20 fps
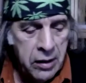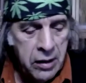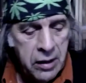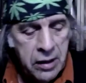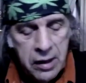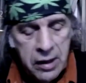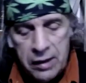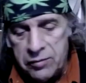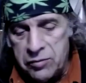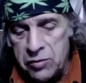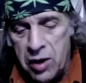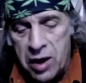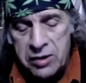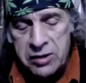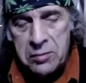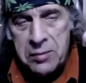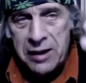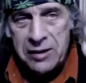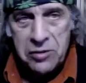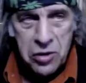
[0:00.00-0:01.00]
And I talked
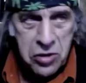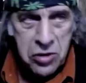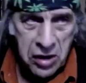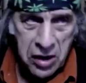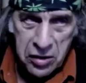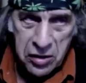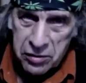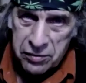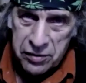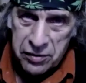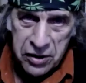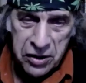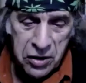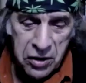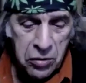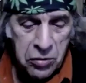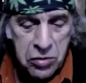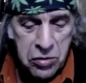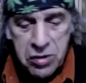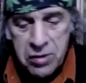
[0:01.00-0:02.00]
about this in other
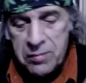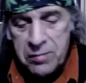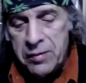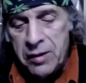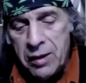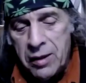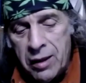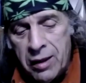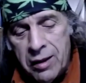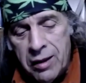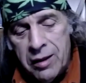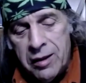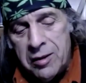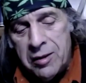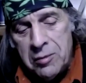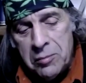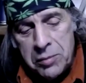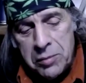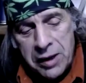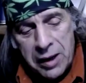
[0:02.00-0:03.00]
videos,
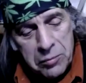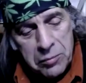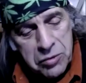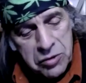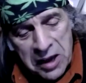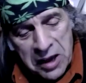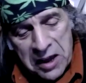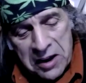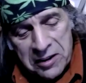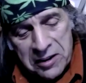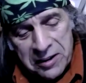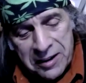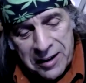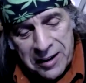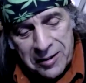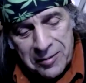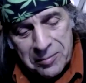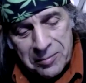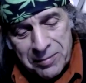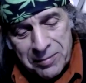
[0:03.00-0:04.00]
but I'm saying it again.